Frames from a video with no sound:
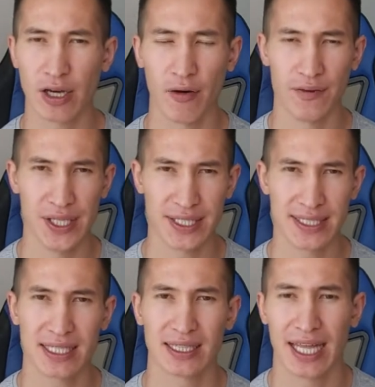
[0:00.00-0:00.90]
of
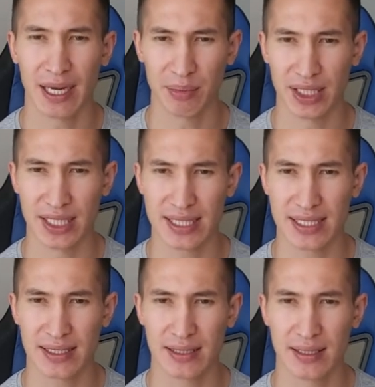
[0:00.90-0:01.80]
these libraries
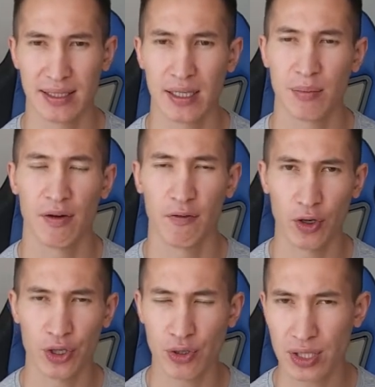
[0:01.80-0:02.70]
before
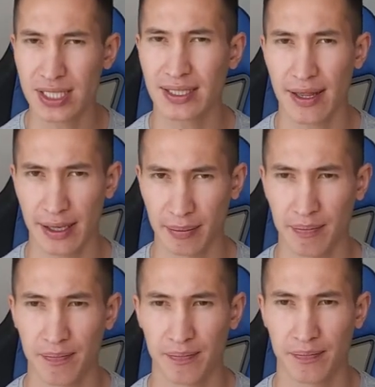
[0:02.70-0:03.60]
using them.
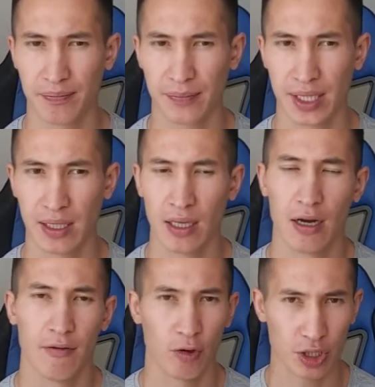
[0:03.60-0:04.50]

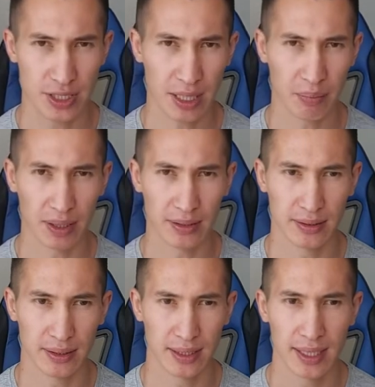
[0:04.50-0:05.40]
For example,
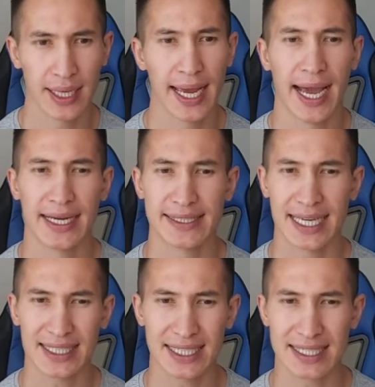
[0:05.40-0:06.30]

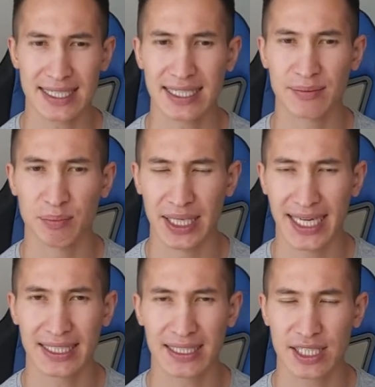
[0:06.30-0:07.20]
attackers can
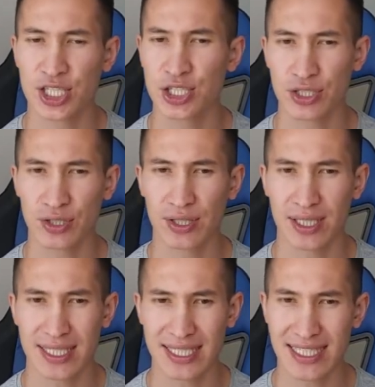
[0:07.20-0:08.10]
break into
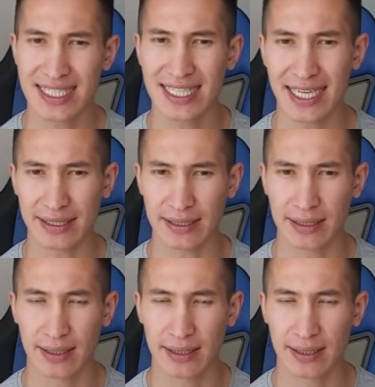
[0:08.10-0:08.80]
CDN